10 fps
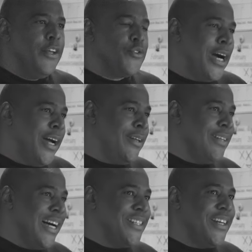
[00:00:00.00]
And try
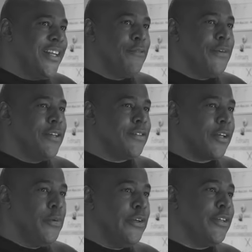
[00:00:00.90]
not to inconvenience the
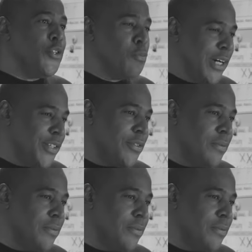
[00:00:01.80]
community too much.